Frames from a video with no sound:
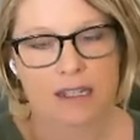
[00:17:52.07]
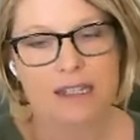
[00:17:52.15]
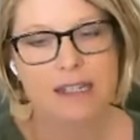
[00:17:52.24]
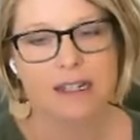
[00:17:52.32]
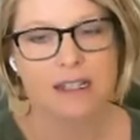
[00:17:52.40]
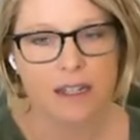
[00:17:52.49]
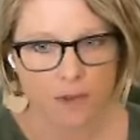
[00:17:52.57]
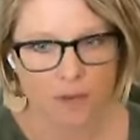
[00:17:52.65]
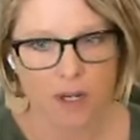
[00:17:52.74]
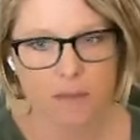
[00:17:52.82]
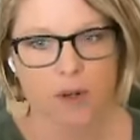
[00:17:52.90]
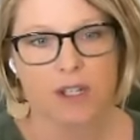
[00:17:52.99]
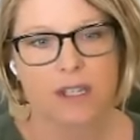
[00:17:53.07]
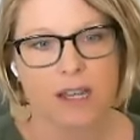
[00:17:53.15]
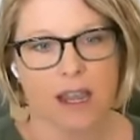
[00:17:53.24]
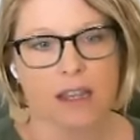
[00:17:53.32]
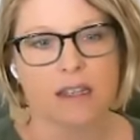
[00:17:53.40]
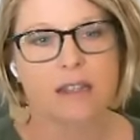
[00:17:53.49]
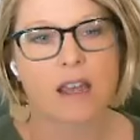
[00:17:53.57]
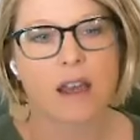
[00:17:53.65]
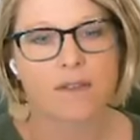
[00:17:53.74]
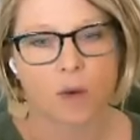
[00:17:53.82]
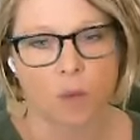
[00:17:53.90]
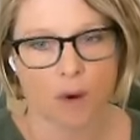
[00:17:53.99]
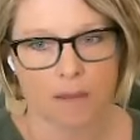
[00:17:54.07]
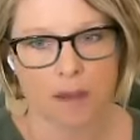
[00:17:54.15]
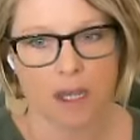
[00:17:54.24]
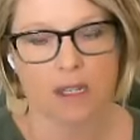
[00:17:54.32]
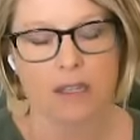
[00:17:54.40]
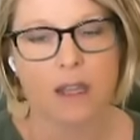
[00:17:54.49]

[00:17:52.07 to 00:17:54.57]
63% of the women